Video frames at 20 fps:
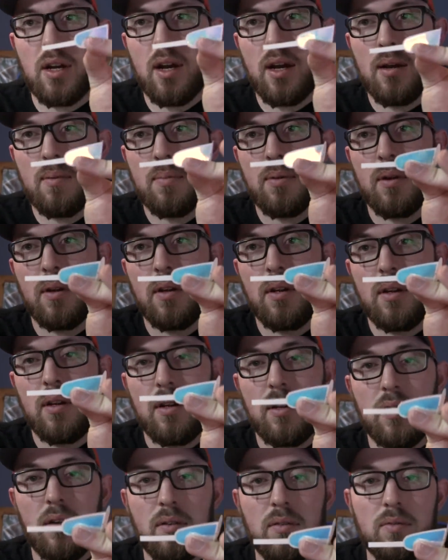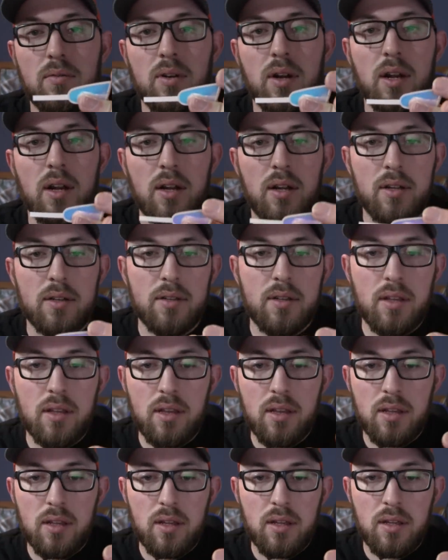up right onto
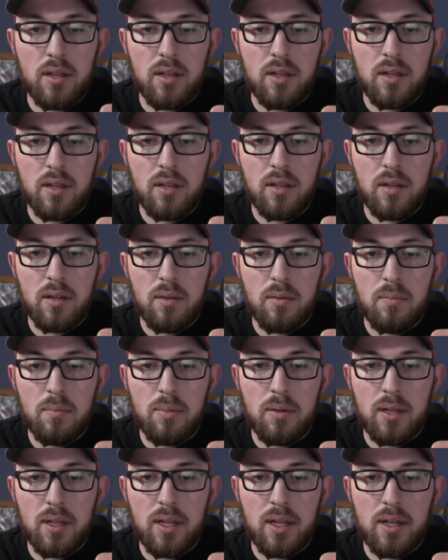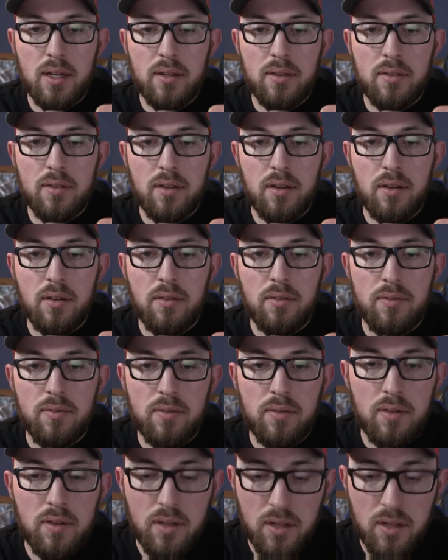the blade itself.